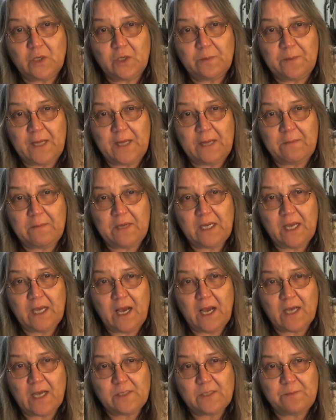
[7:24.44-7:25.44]
They're
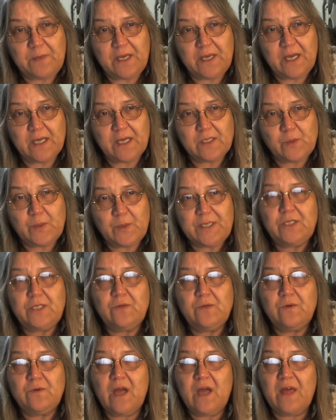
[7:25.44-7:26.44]
blaming us because
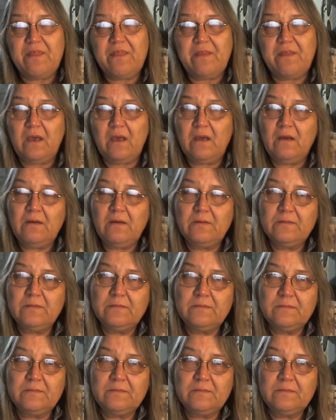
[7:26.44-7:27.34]
we do nothing.